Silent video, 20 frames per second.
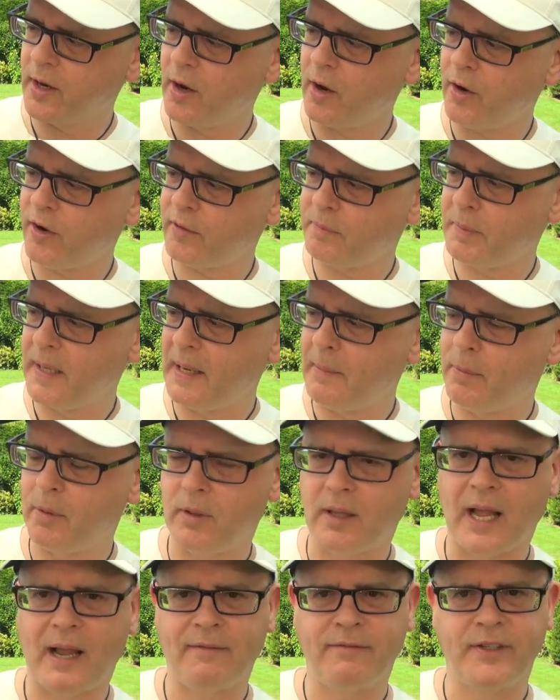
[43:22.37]
a lot of
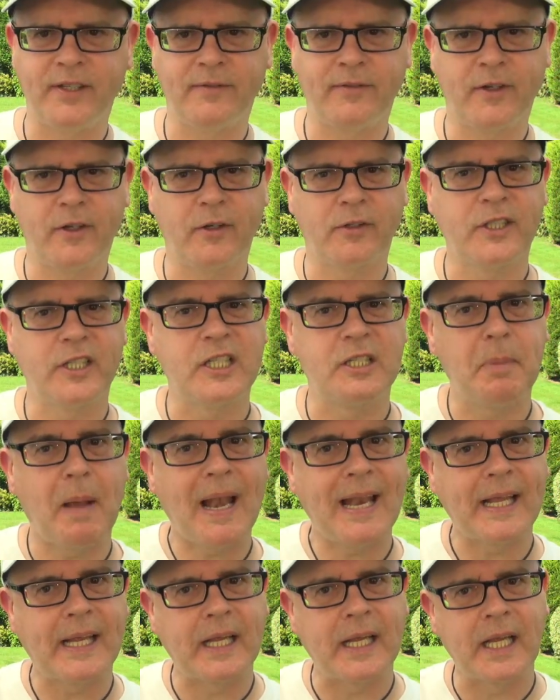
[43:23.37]
people have difficulty
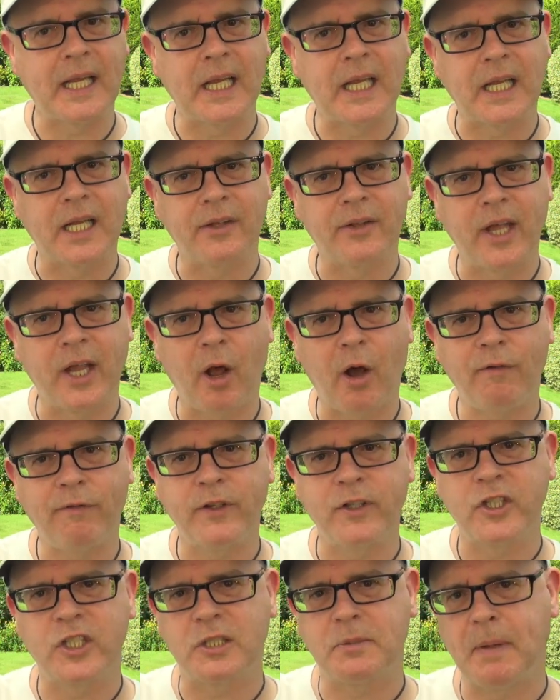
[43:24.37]
spelling. They
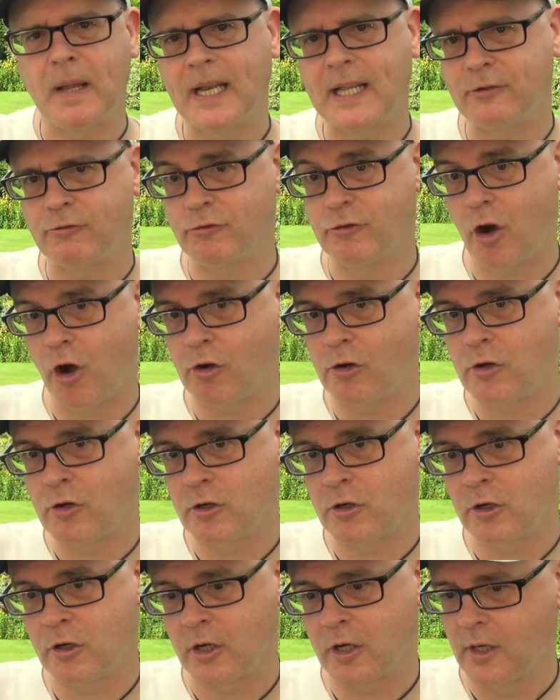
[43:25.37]
often spell it
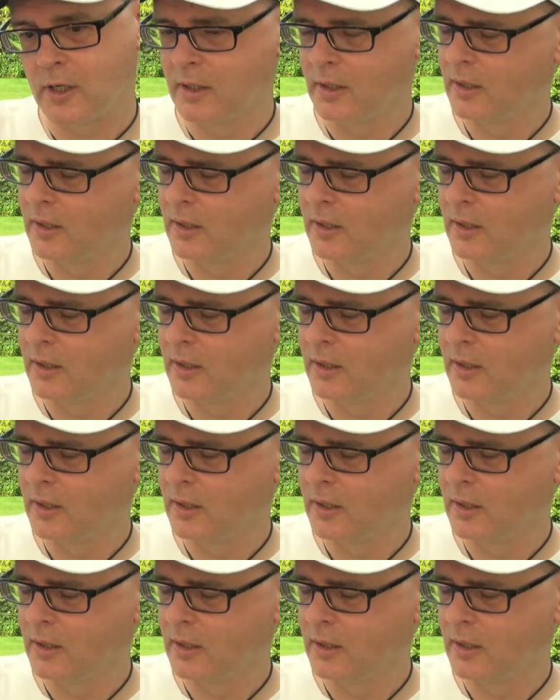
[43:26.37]
wrong